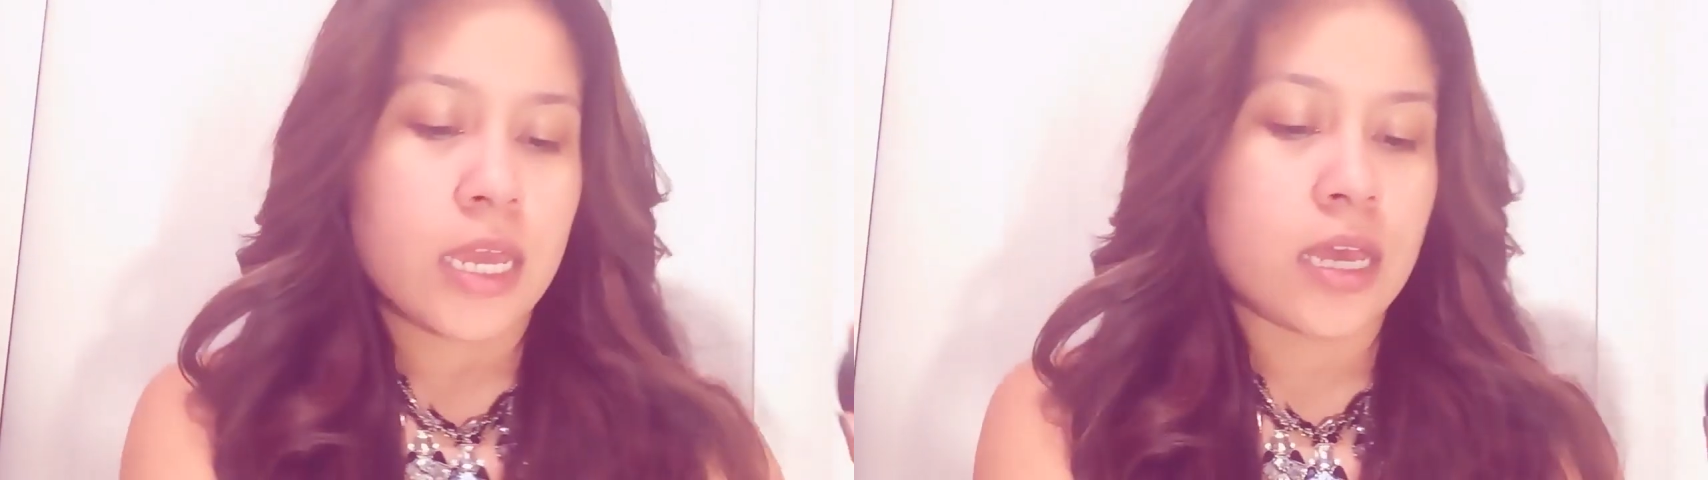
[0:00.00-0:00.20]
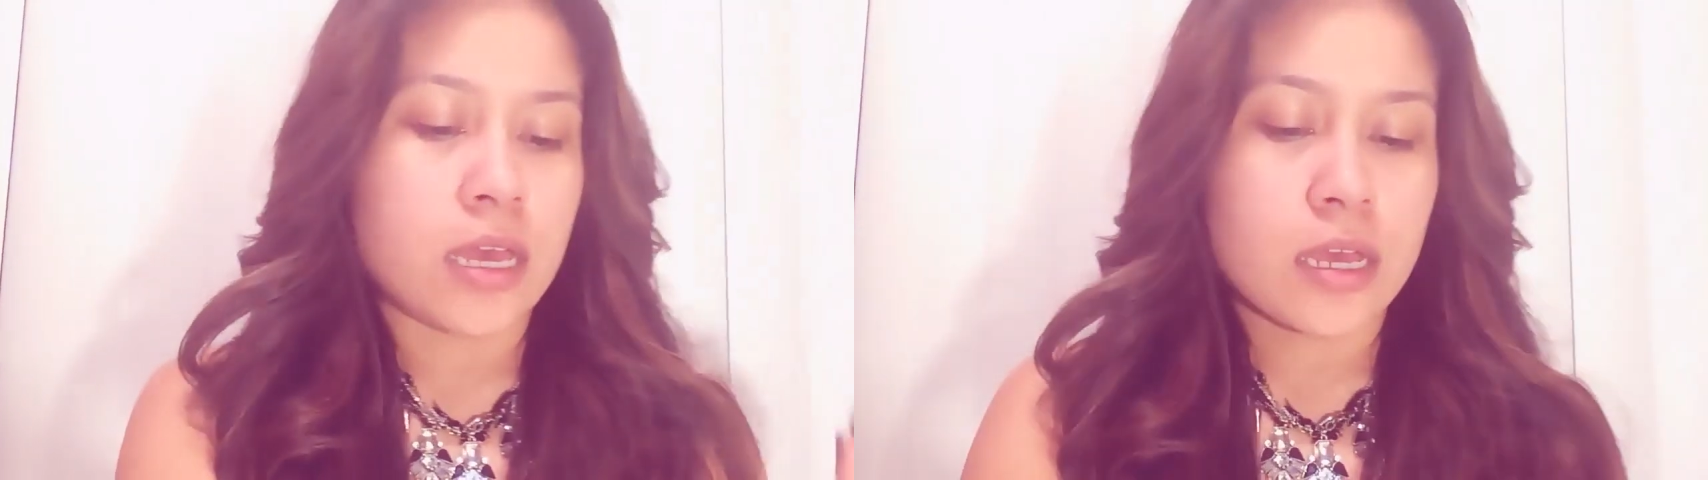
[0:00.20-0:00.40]

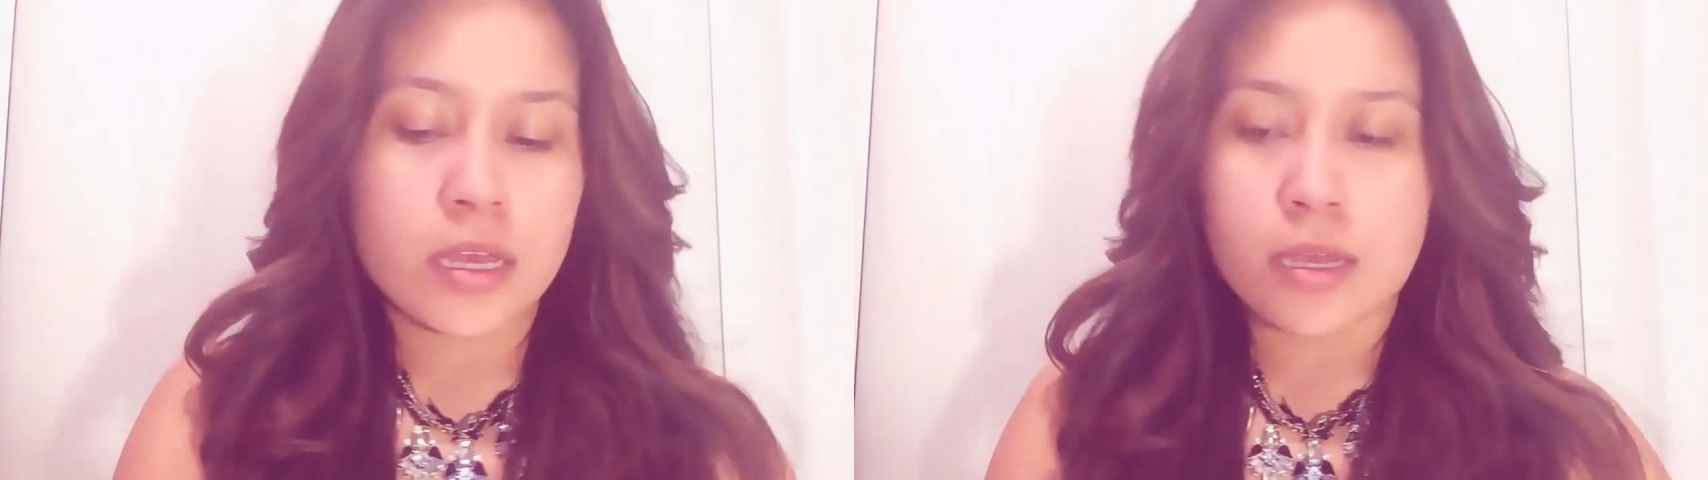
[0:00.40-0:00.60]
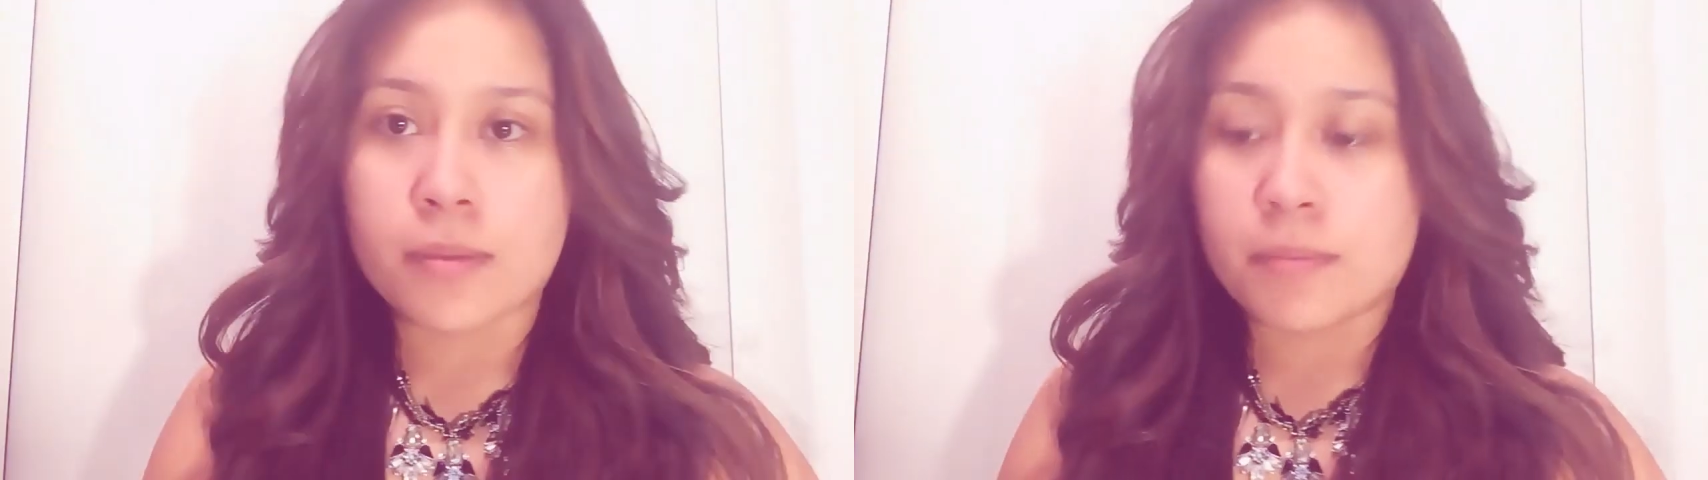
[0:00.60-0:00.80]

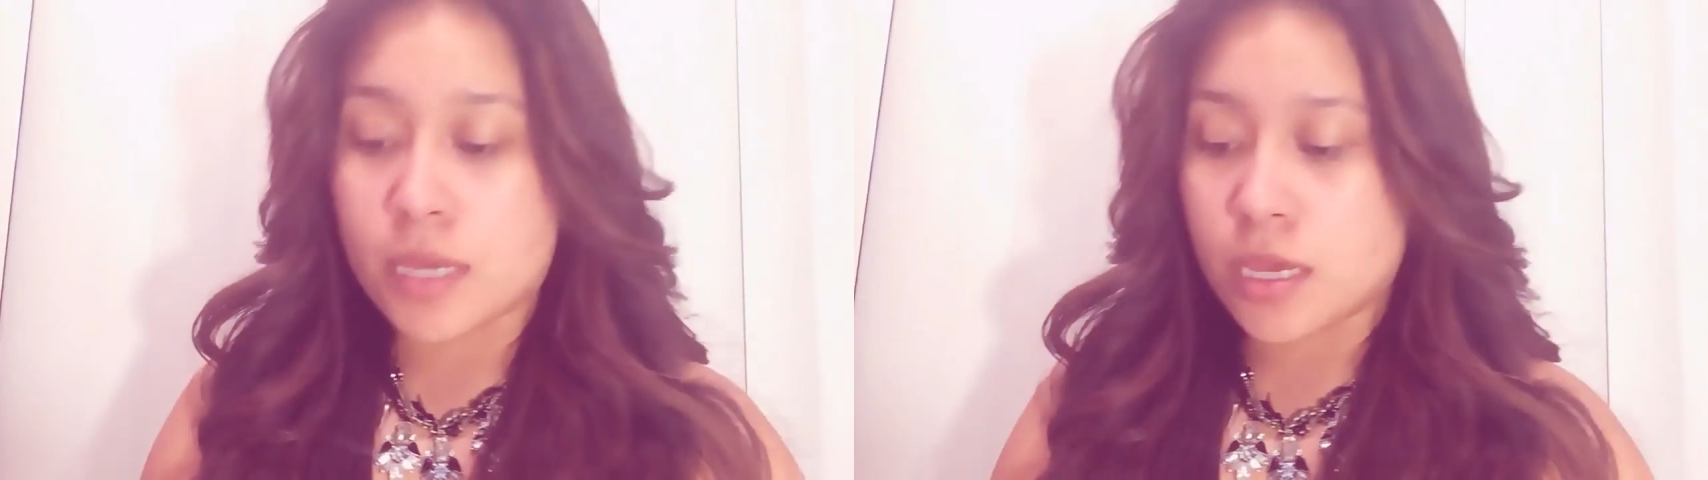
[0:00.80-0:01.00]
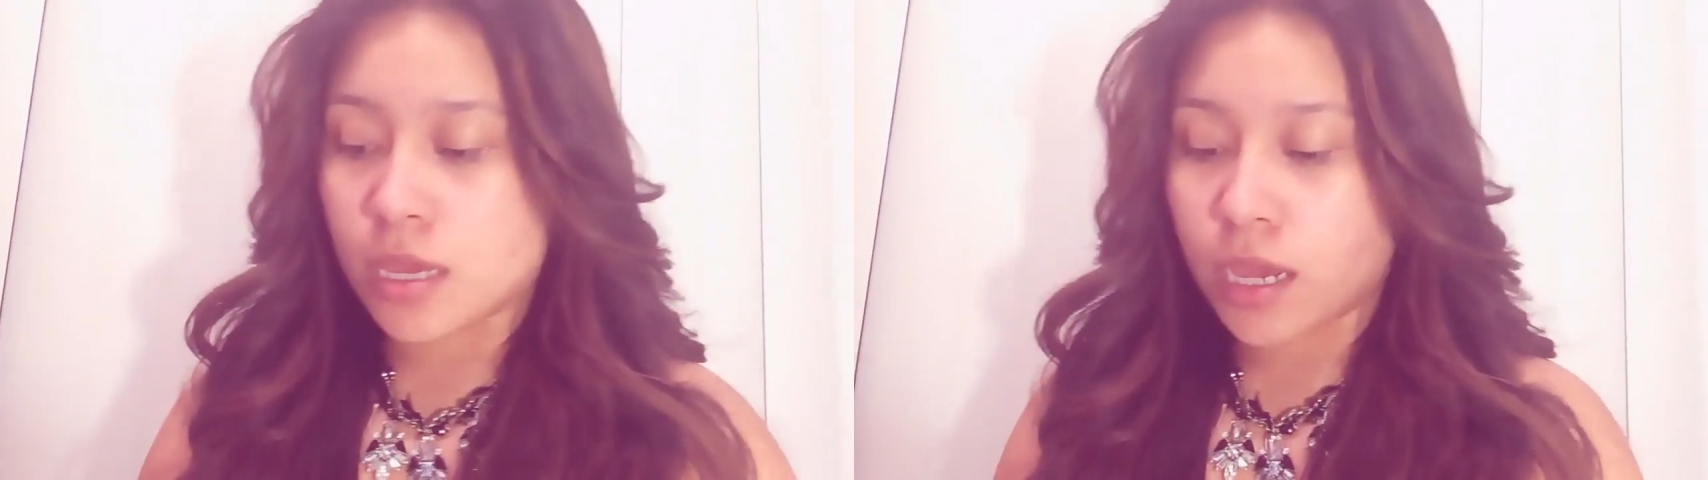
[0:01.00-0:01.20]

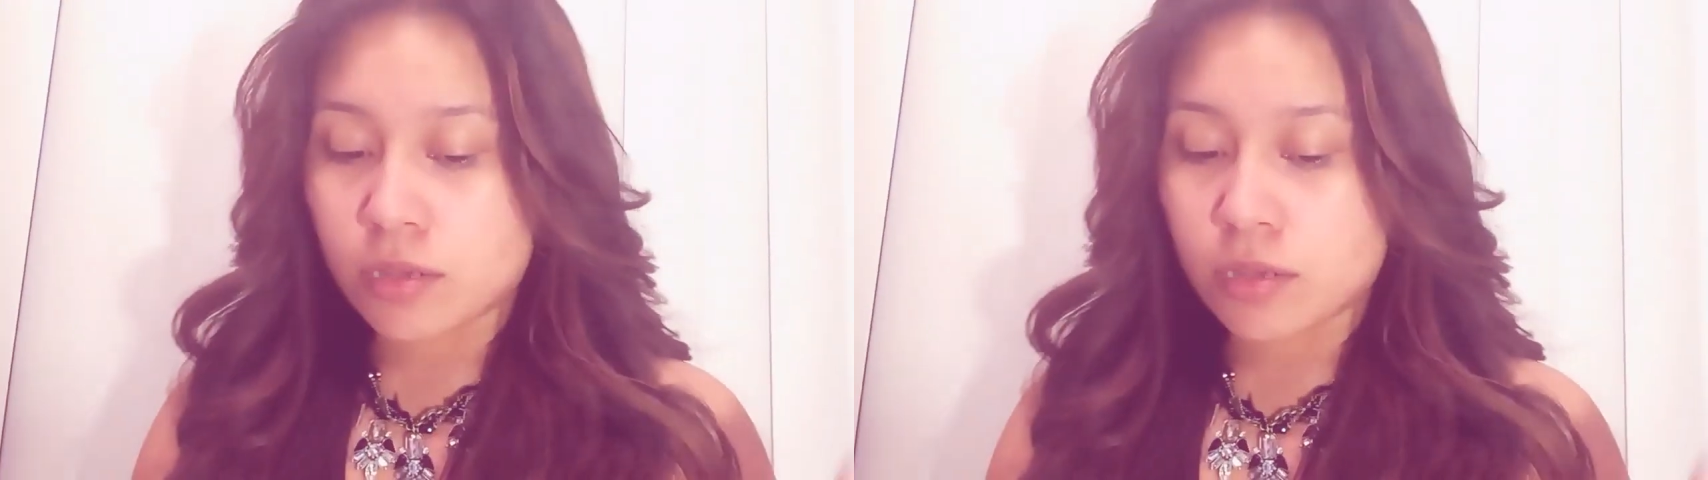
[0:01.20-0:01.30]
I